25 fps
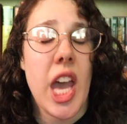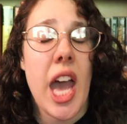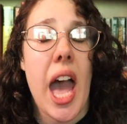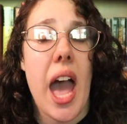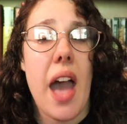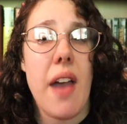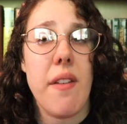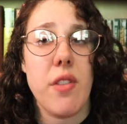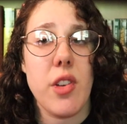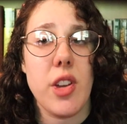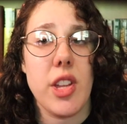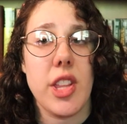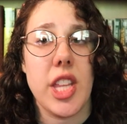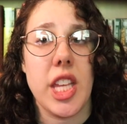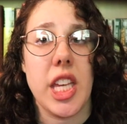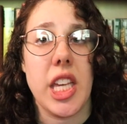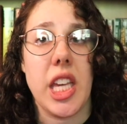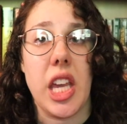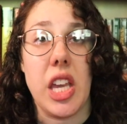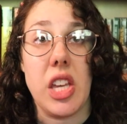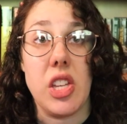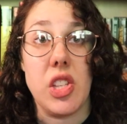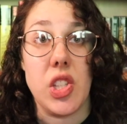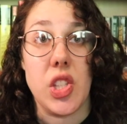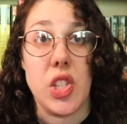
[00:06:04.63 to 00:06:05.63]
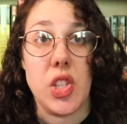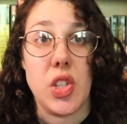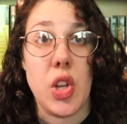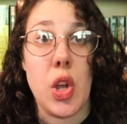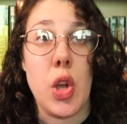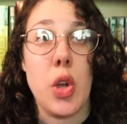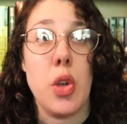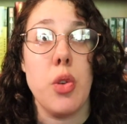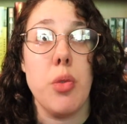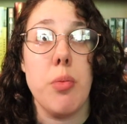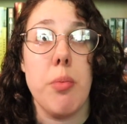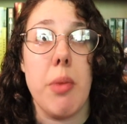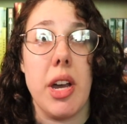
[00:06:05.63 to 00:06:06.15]
everything is
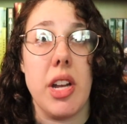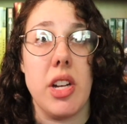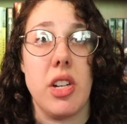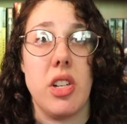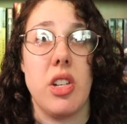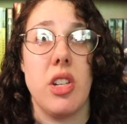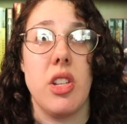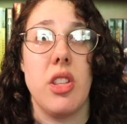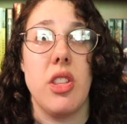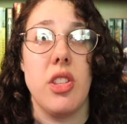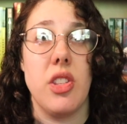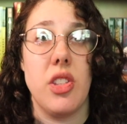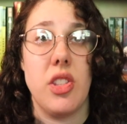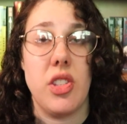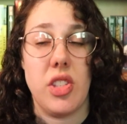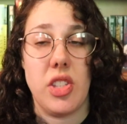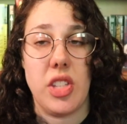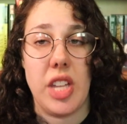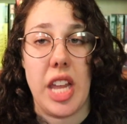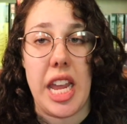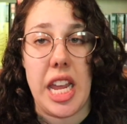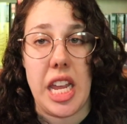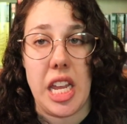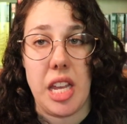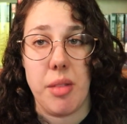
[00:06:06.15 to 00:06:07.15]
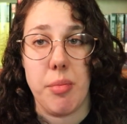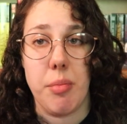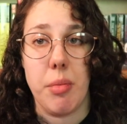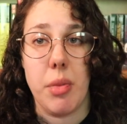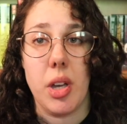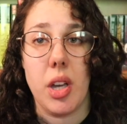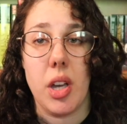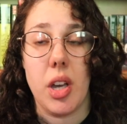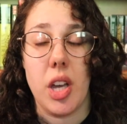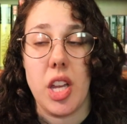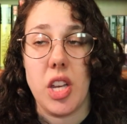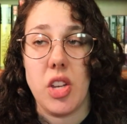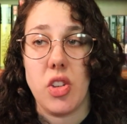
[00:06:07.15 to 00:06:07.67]
too much the same
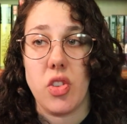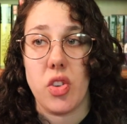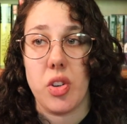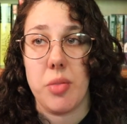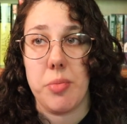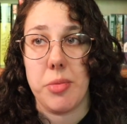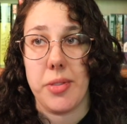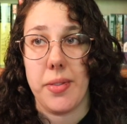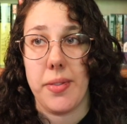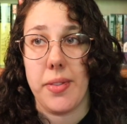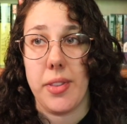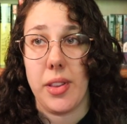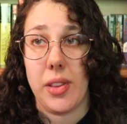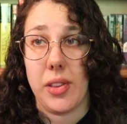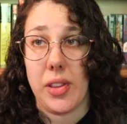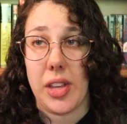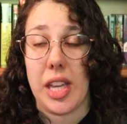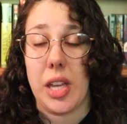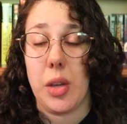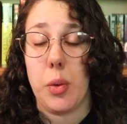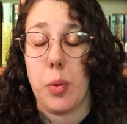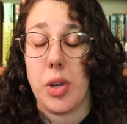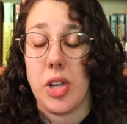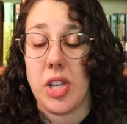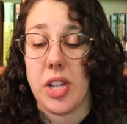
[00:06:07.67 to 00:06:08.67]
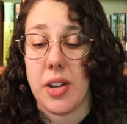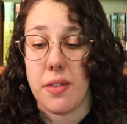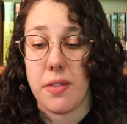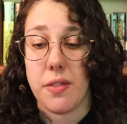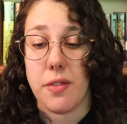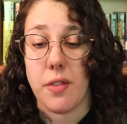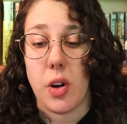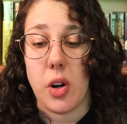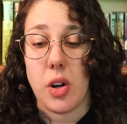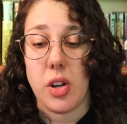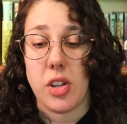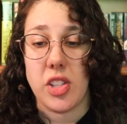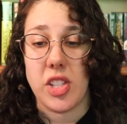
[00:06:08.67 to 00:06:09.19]
in terms of the language at
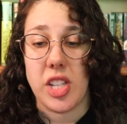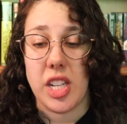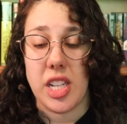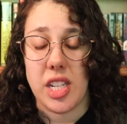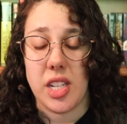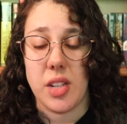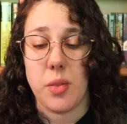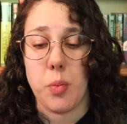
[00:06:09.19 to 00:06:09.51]
first.